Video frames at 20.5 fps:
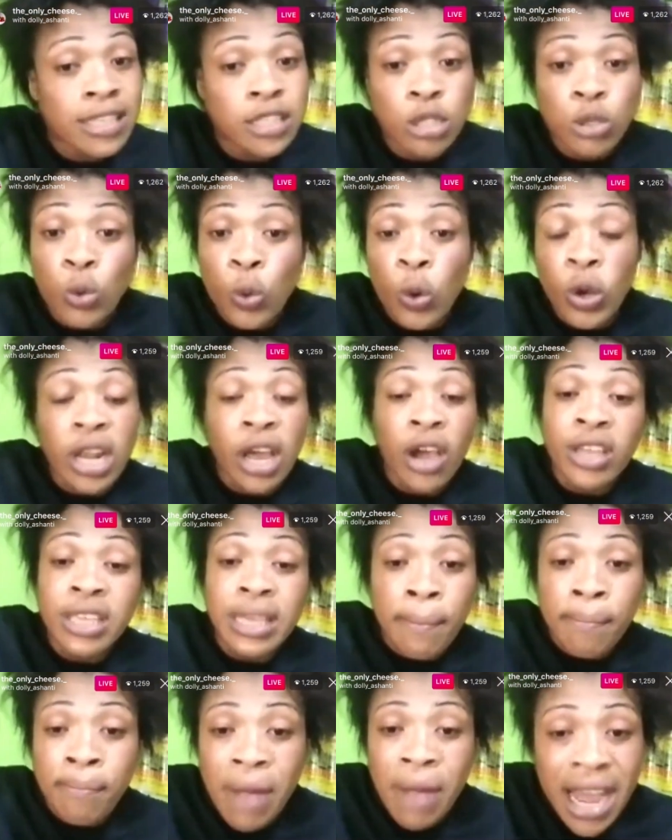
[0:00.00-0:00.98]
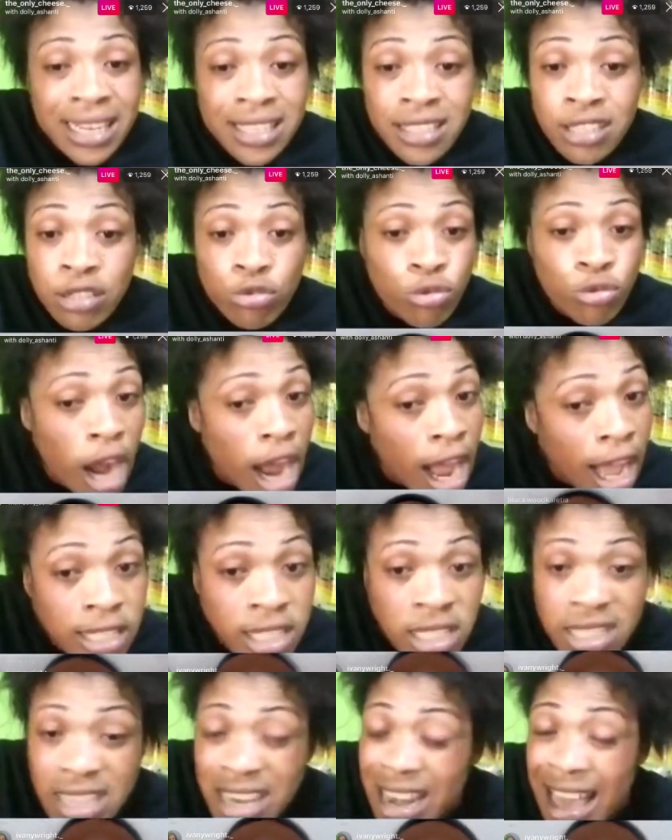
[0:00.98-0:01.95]
ass swallow your mother's
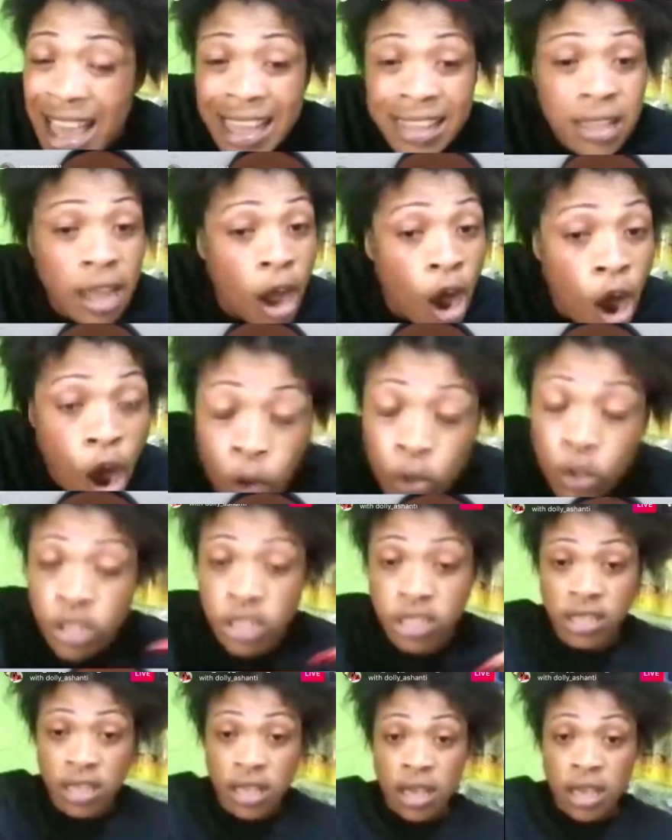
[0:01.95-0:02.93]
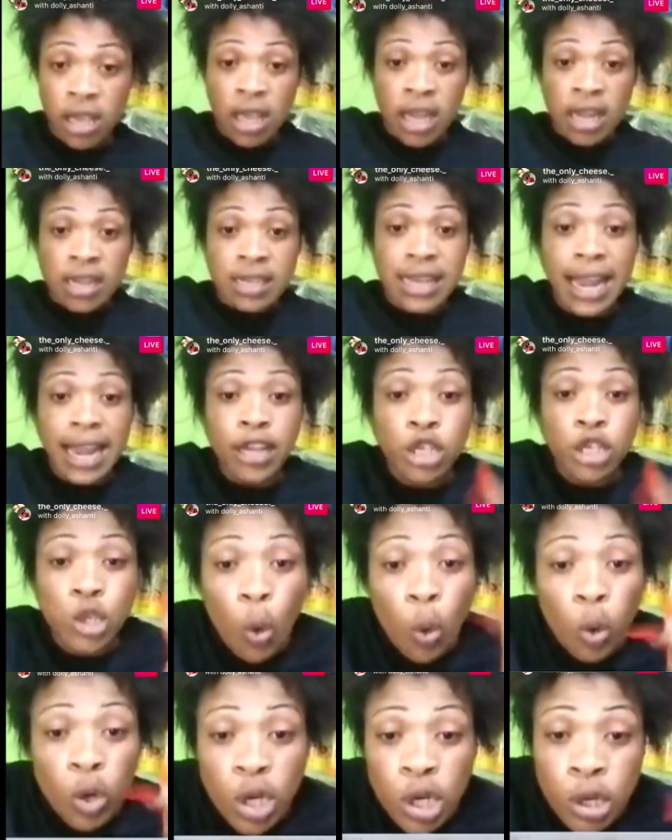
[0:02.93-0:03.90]
rascal house.
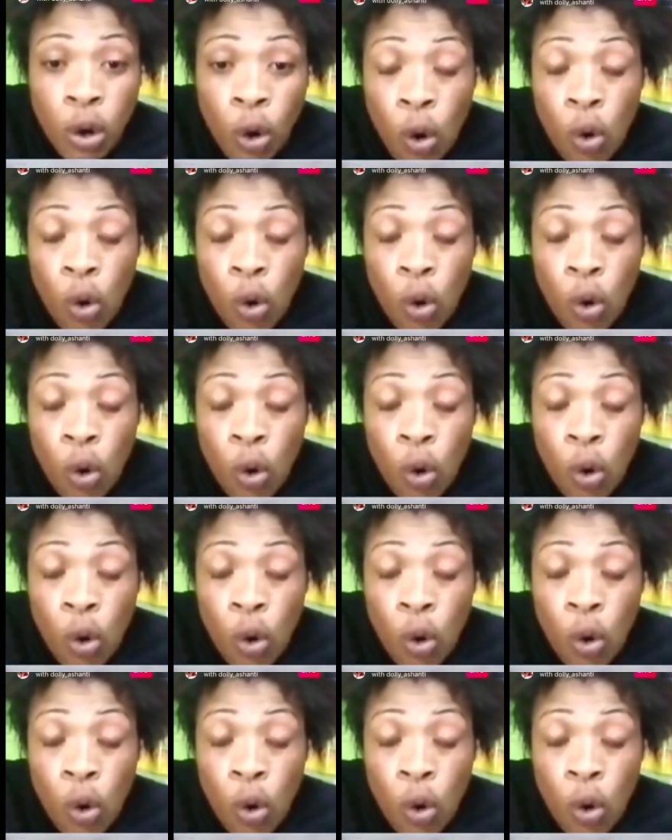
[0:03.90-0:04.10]
Then do the